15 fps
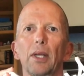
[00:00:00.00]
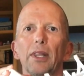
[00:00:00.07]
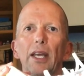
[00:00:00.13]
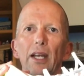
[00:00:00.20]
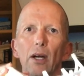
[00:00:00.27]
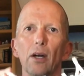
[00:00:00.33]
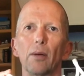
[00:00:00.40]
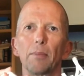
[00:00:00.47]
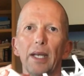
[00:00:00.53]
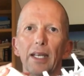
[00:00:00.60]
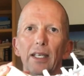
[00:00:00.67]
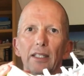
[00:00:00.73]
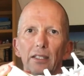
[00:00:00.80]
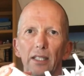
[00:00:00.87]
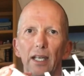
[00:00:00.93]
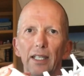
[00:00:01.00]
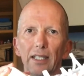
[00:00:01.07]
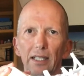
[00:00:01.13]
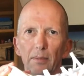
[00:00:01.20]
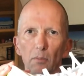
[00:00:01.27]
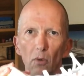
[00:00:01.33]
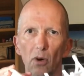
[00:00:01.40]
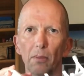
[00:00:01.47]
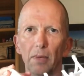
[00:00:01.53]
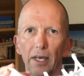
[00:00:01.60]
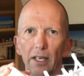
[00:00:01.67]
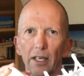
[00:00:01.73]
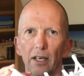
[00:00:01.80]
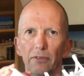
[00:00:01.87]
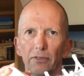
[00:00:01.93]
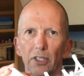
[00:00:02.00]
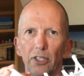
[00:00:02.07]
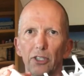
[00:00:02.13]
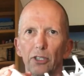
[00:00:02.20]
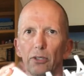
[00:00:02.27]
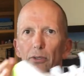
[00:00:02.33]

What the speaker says: they are making slightly more money off this shoe